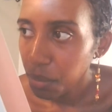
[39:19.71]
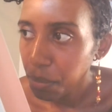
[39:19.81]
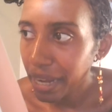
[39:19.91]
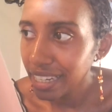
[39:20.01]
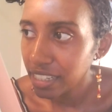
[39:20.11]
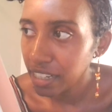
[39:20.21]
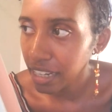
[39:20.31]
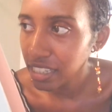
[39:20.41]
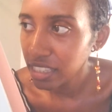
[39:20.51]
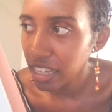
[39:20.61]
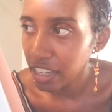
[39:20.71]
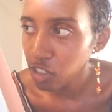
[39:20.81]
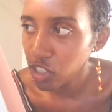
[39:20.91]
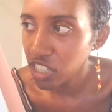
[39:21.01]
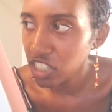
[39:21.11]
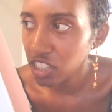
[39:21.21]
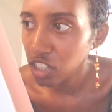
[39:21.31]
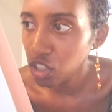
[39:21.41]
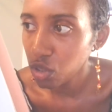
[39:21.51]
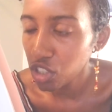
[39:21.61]
by connecting the energy to
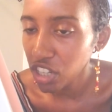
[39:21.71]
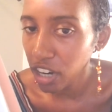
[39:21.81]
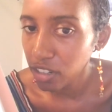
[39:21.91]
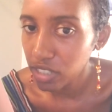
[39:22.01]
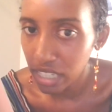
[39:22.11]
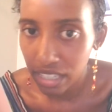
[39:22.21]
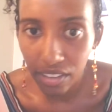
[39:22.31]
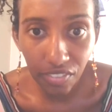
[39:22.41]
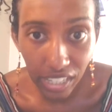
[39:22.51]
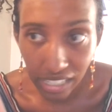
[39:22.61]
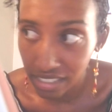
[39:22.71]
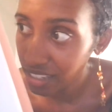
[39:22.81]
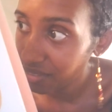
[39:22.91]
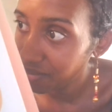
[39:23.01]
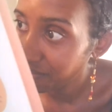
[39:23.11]
the 2 chakras in the feet.